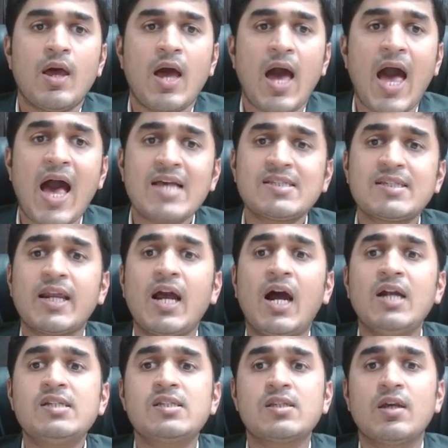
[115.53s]
As
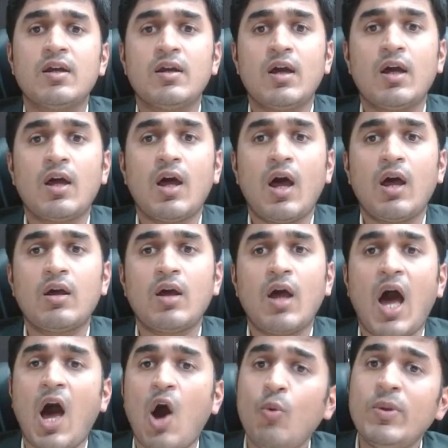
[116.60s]
regards
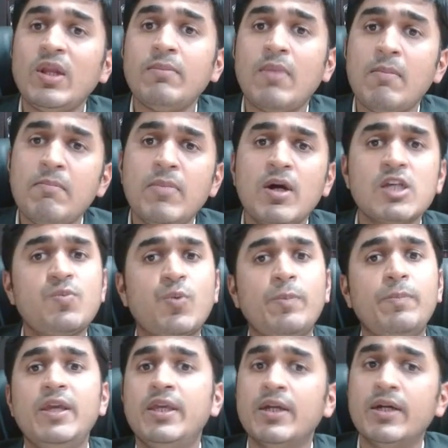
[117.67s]
how many members would
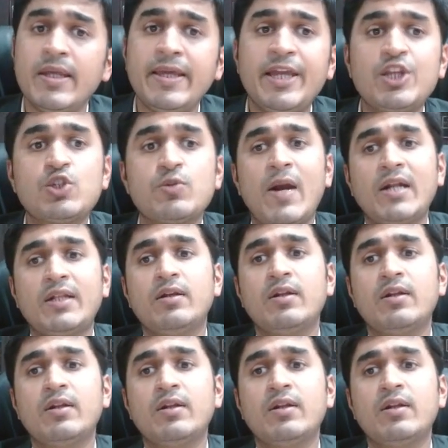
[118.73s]
be hearing each matter,